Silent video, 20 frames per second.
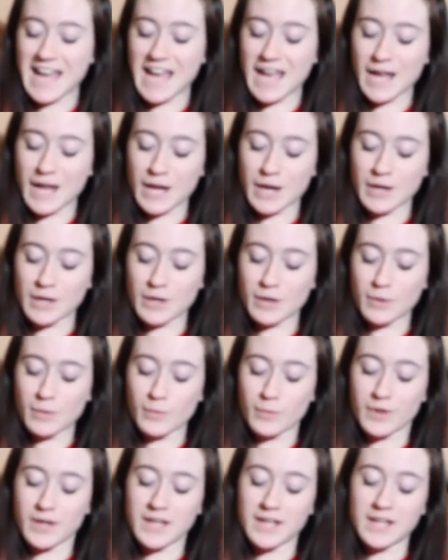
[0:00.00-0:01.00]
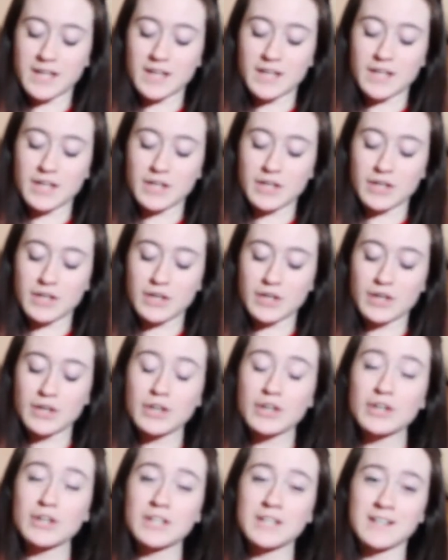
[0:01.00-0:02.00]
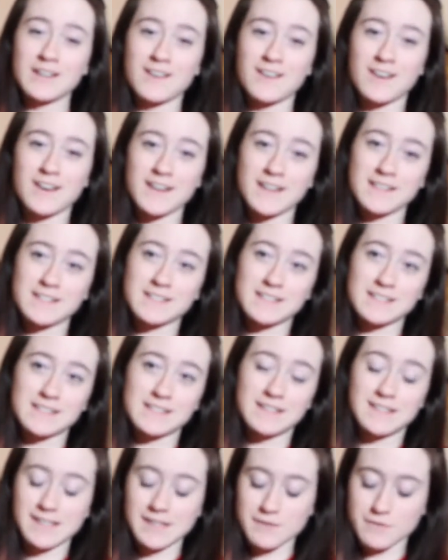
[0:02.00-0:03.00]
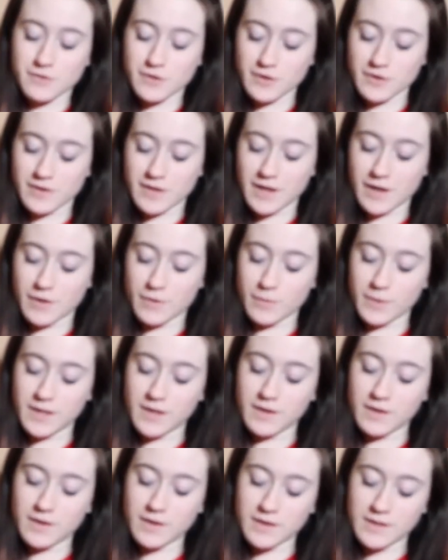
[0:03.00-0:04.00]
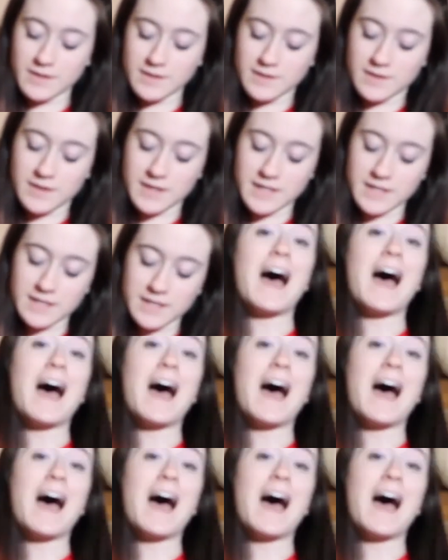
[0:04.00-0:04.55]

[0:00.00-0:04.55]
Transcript: and we could not leave her there. We could not,